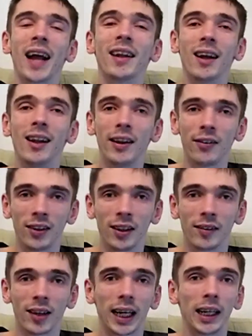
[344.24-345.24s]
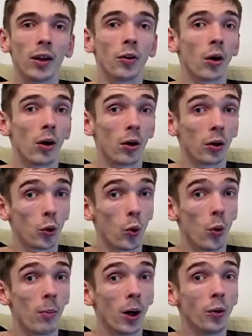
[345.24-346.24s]
Elysian Tale on
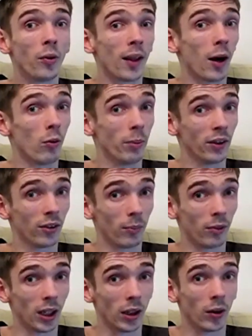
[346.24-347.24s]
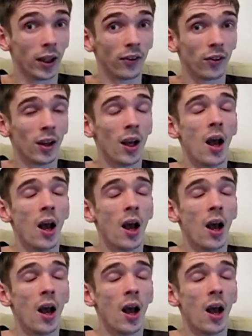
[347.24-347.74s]
hardcore mode. That will be something nice.